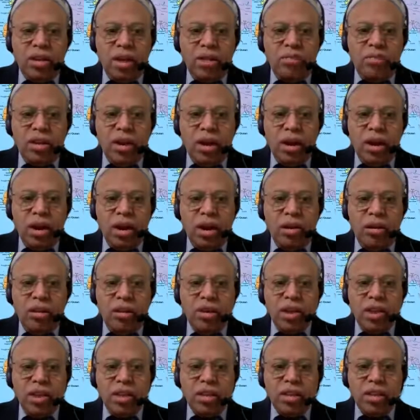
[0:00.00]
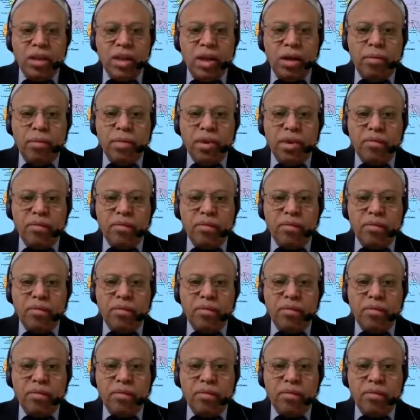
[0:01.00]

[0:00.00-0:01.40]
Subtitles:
never allowed in Islam.